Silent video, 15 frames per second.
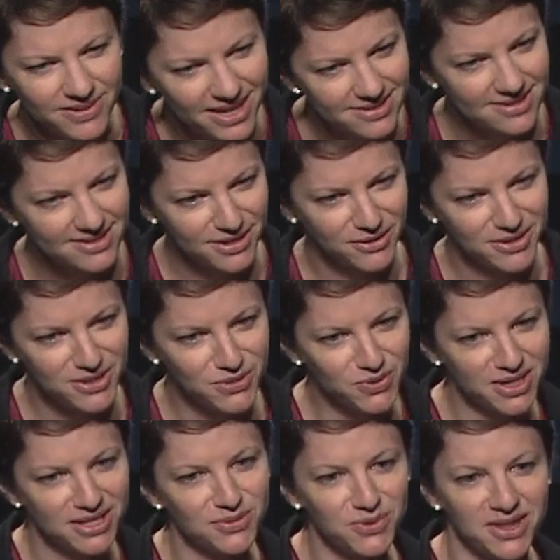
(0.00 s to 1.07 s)
necessarily in the
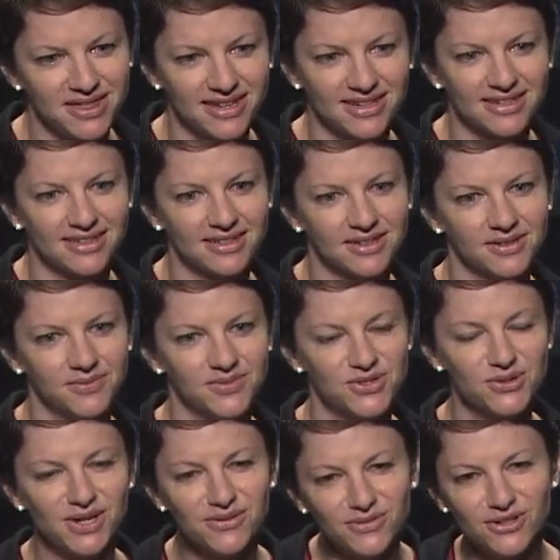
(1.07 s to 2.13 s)
way that we think.
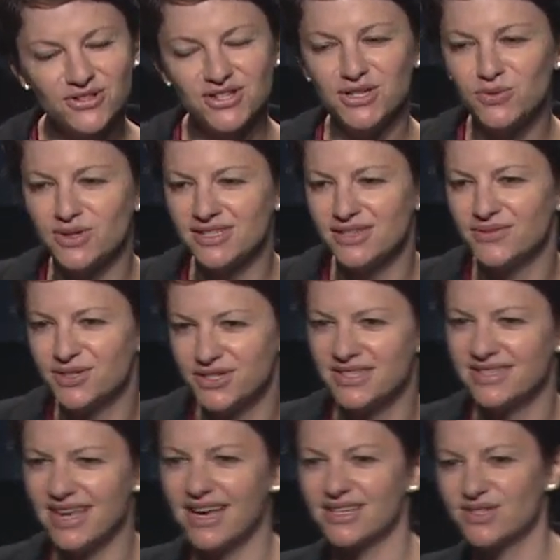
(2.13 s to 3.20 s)
So diversity wasn't a very
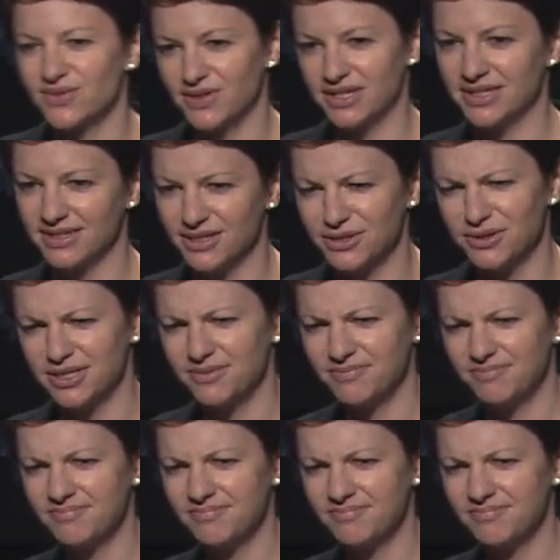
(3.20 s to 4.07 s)
satisfying theory.